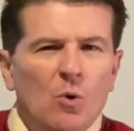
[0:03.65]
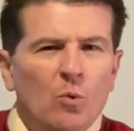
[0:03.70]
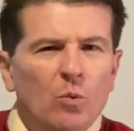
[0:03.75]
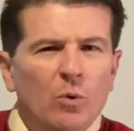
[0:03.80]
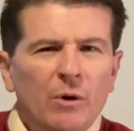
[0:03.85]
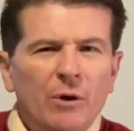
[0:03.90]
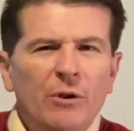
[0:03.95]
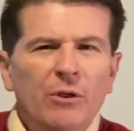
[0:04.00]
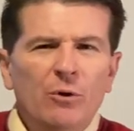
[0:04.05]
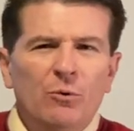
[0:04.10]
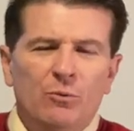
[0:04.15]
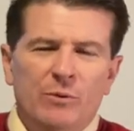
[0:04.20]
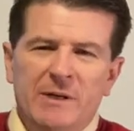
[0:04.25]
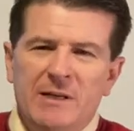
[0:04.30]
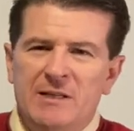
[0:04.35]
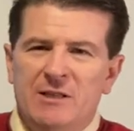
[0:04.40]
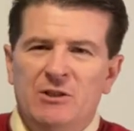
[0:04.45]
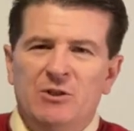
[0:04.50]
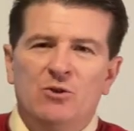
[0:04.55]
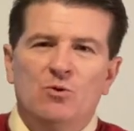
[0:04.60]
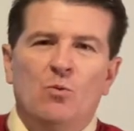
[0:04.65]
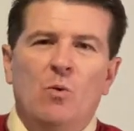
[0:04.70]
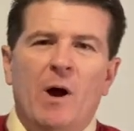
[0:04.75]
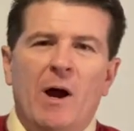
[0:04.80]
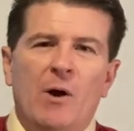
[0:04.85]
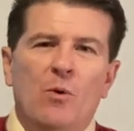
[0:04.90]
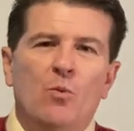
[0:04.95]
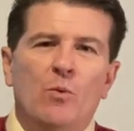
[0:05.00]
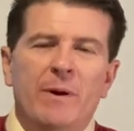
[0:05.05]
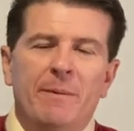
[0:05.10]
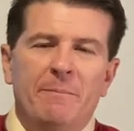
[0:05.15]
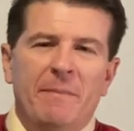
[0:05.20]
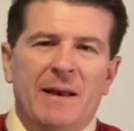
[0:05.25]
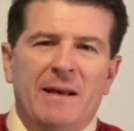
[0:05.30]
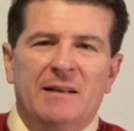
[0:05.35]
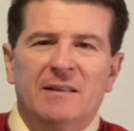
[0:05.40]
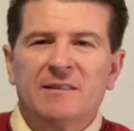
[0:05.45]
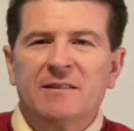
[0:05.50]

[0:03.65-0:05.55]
One of the reasons why we make